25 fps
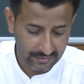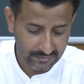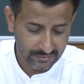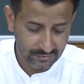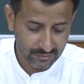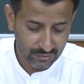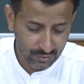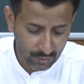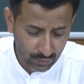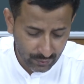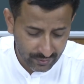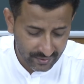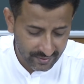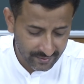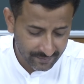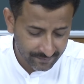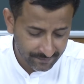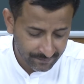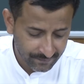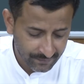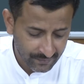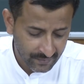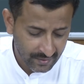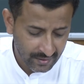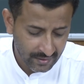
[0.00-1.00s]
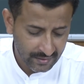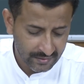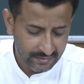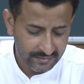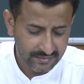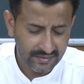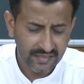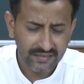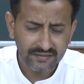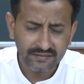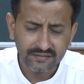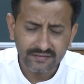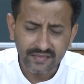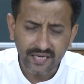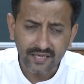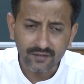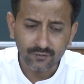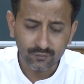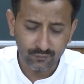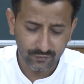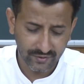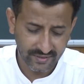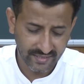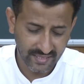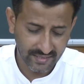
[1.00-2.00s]
theory such
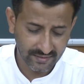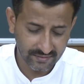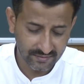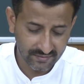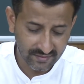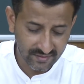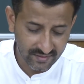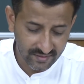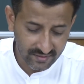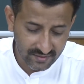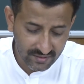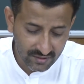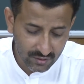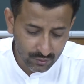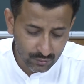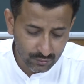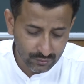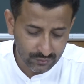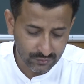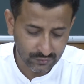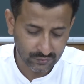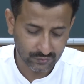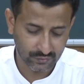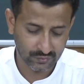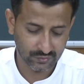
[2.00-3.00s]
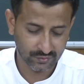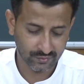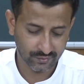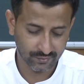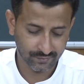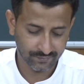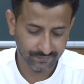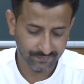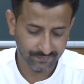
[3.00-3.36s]
that we can deduce